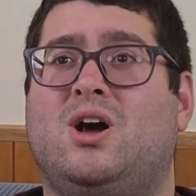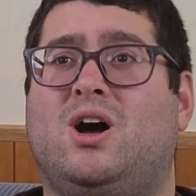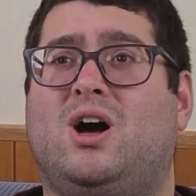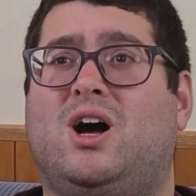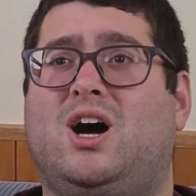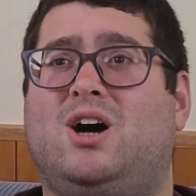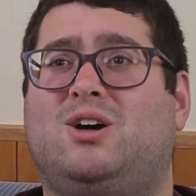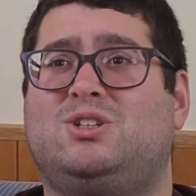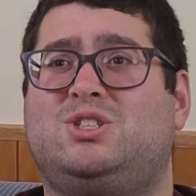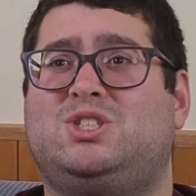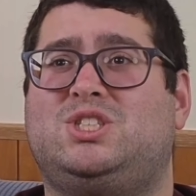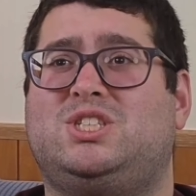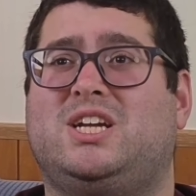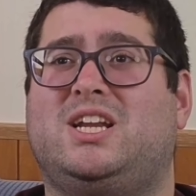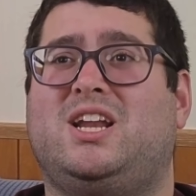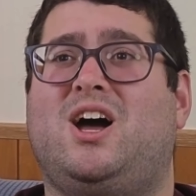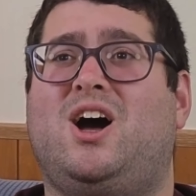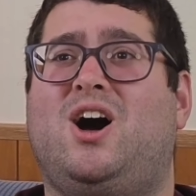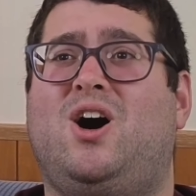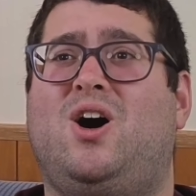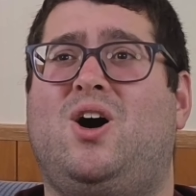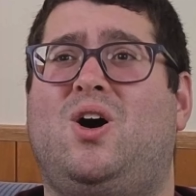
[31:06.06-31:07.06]
Oh shit.
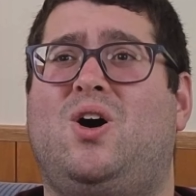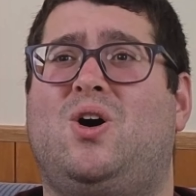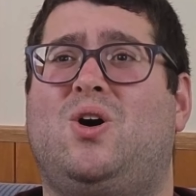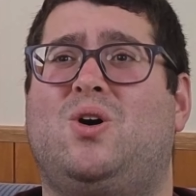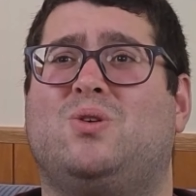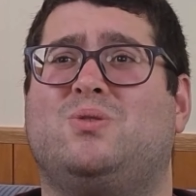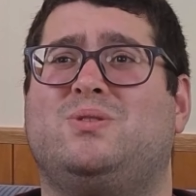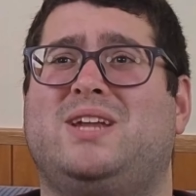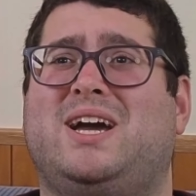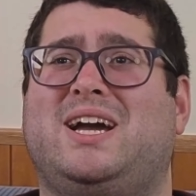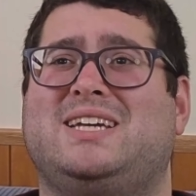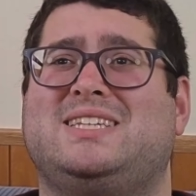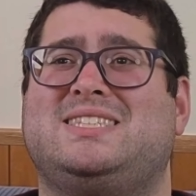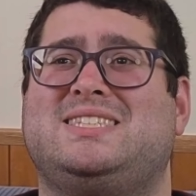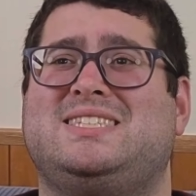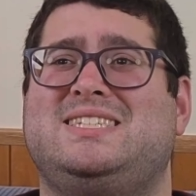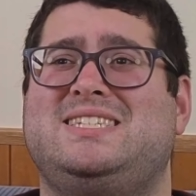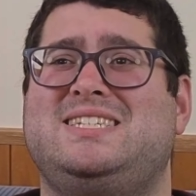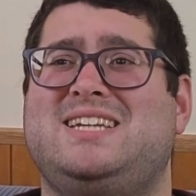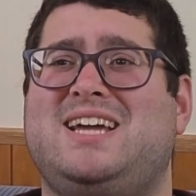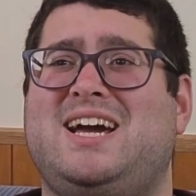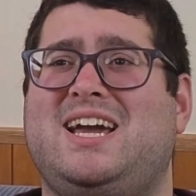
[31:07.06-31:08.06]
Oh, nice.
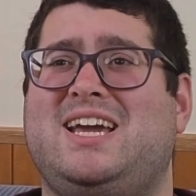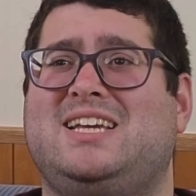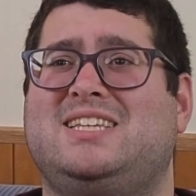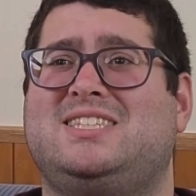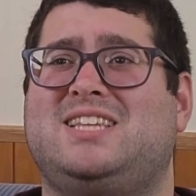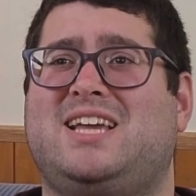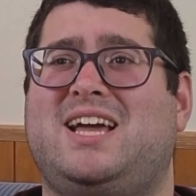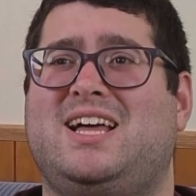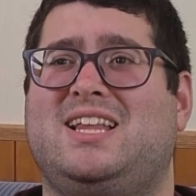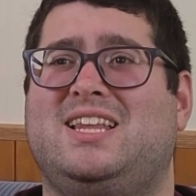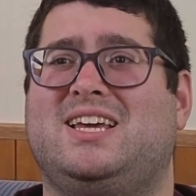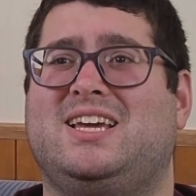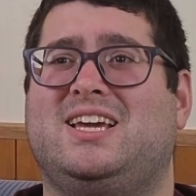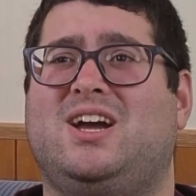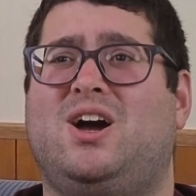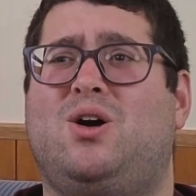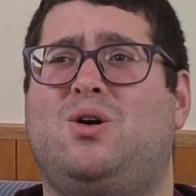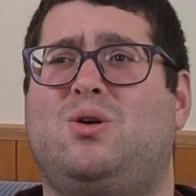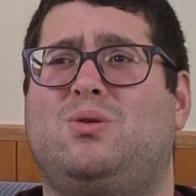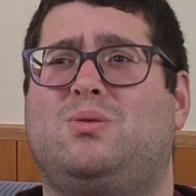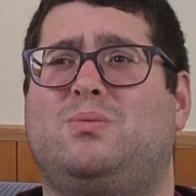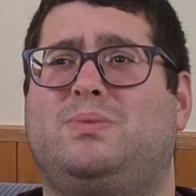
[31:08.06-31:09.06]
Nice, Ellie.
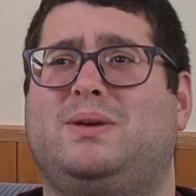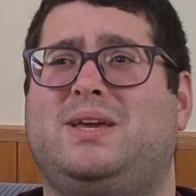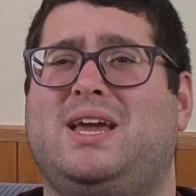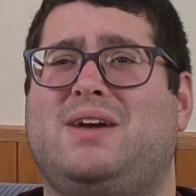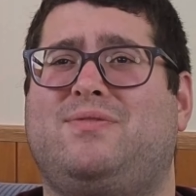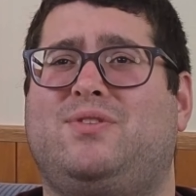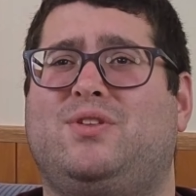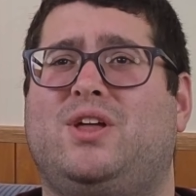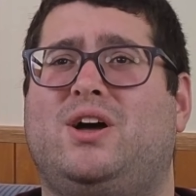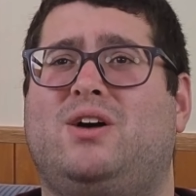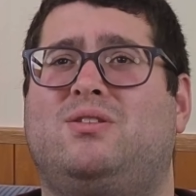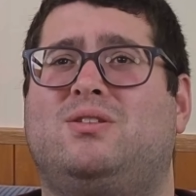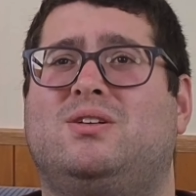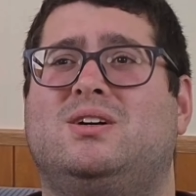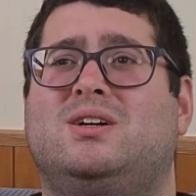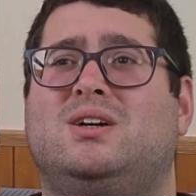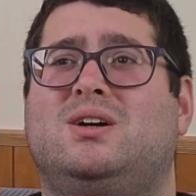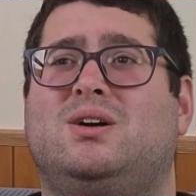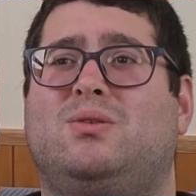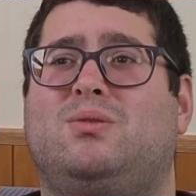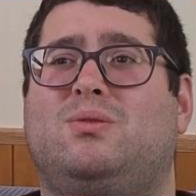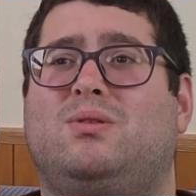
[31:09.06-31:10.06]
Oh, be careful though.
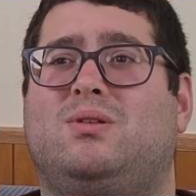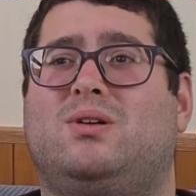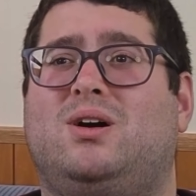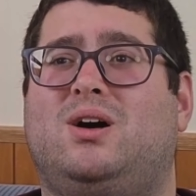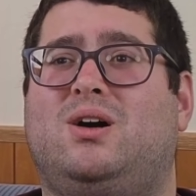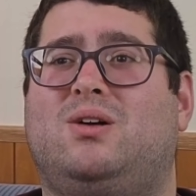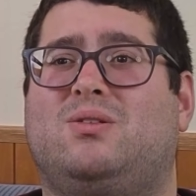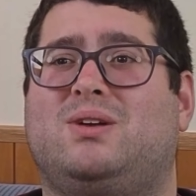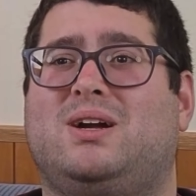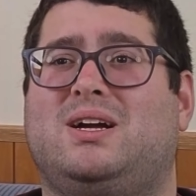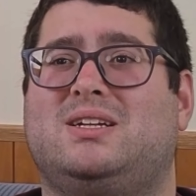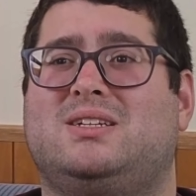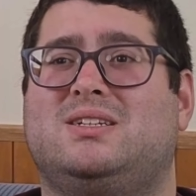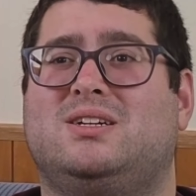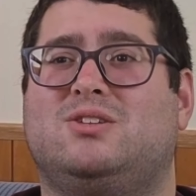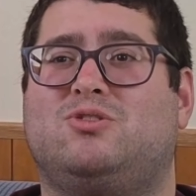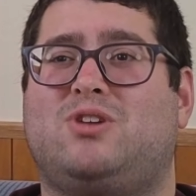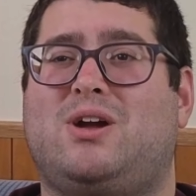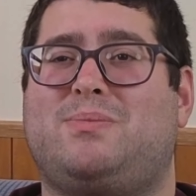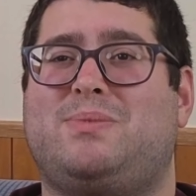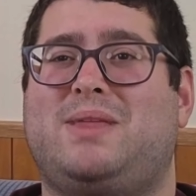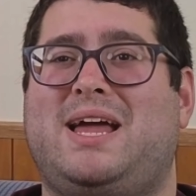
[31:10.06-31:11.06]
Oh, God.
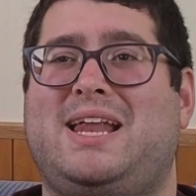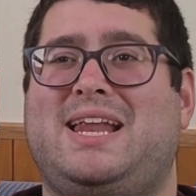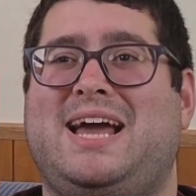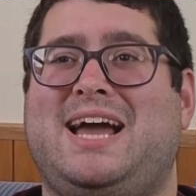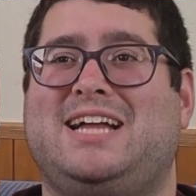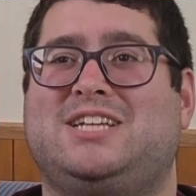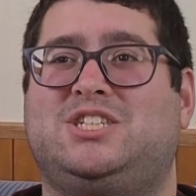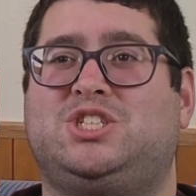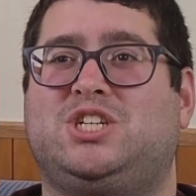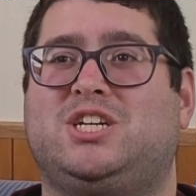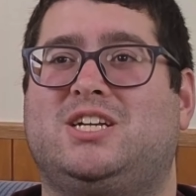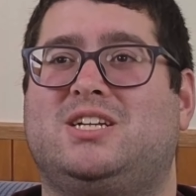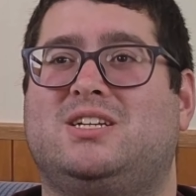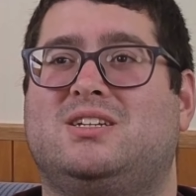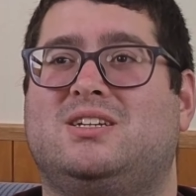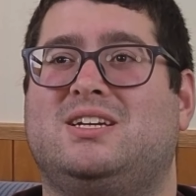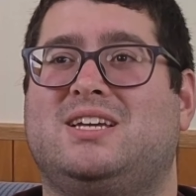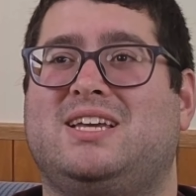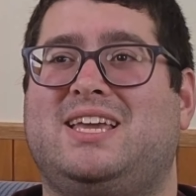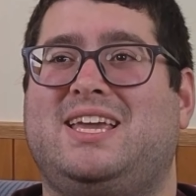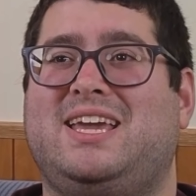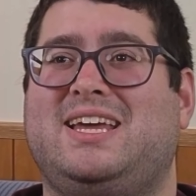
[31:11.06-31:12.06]
Grab that hatchet.
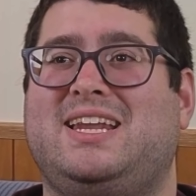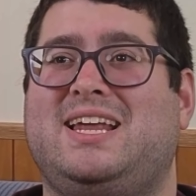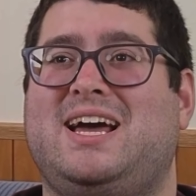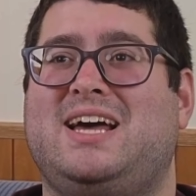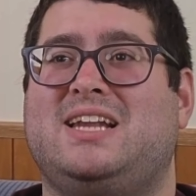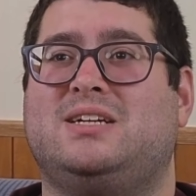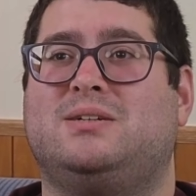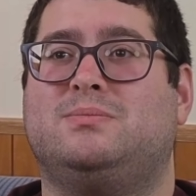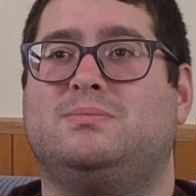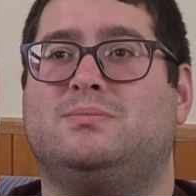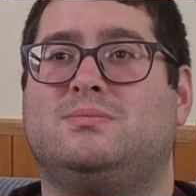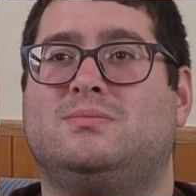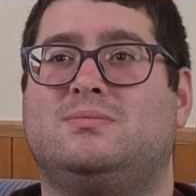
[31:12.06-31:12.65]
Get at him.